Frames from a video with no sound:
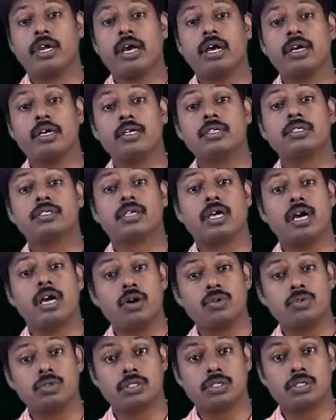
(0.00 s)
uncle's
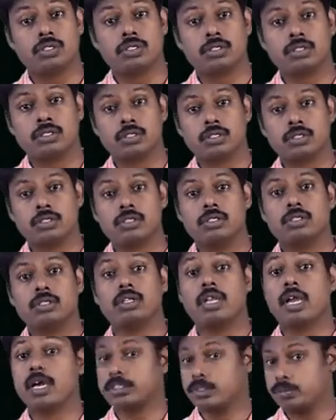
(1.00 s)
house
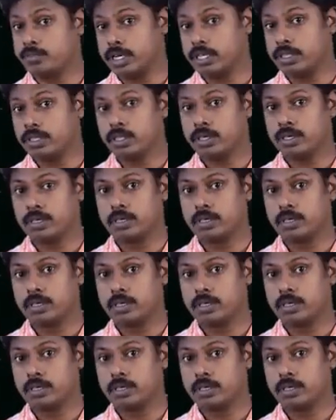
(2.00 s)
last month?